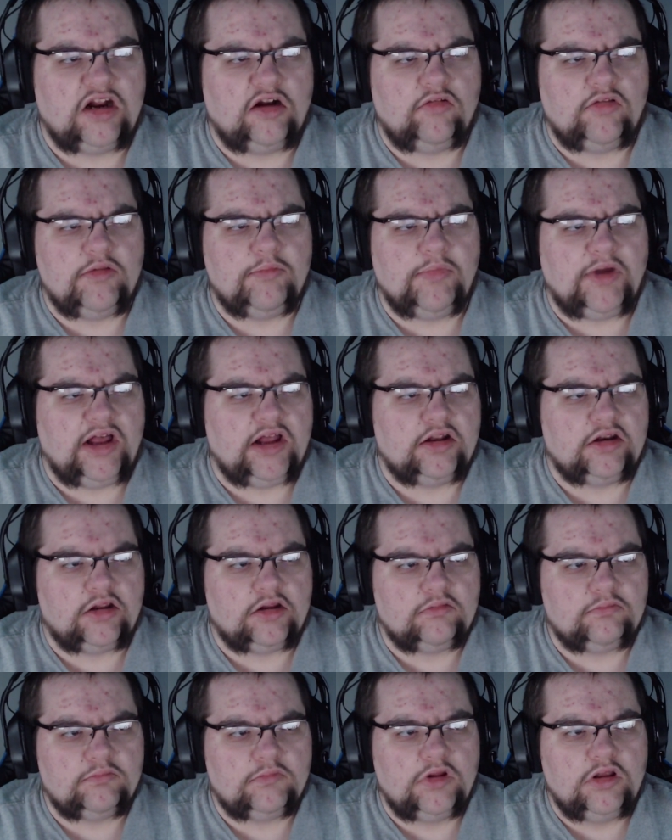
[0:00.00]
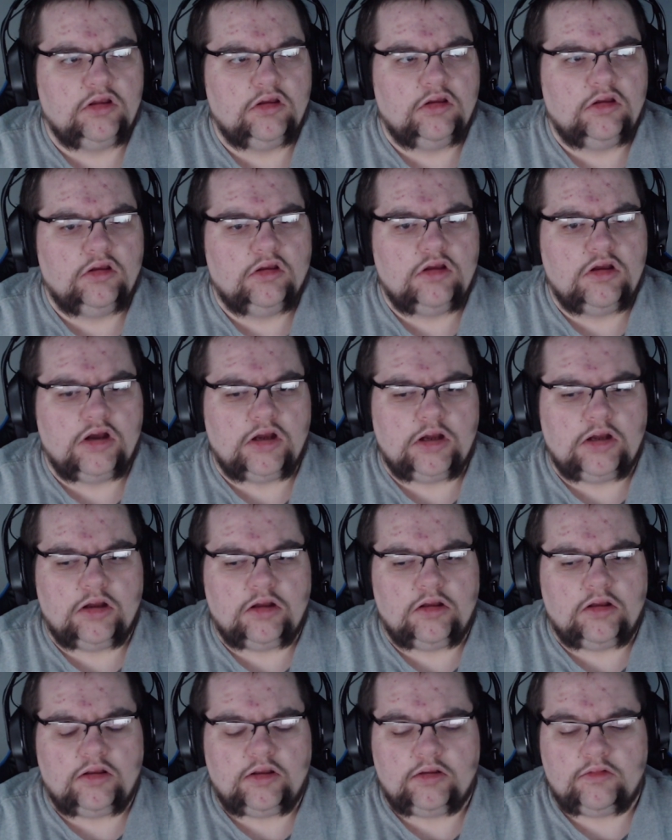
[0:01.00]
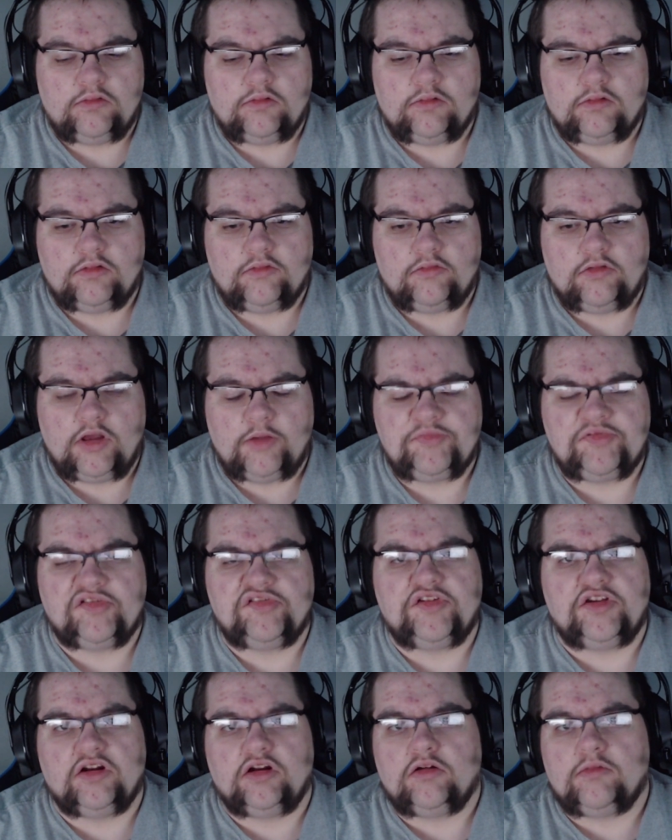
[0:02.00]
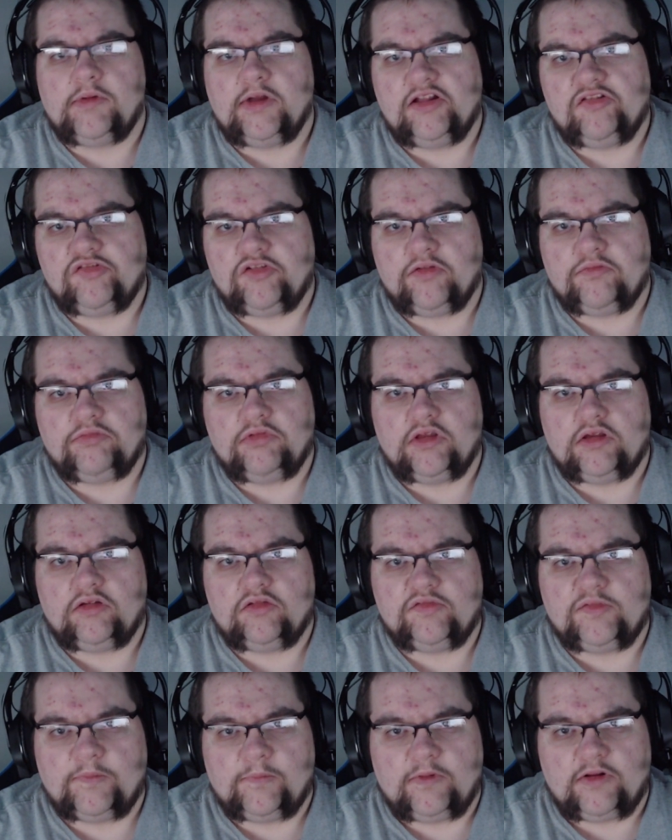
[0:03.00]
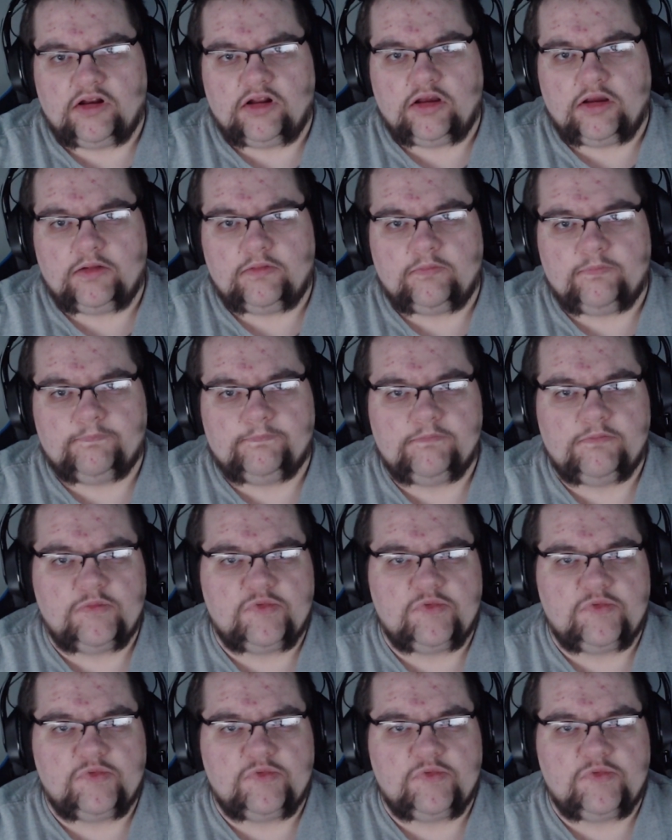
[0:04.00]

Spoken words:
Not only bonding, uh, helps us get our minds off things and whatnot.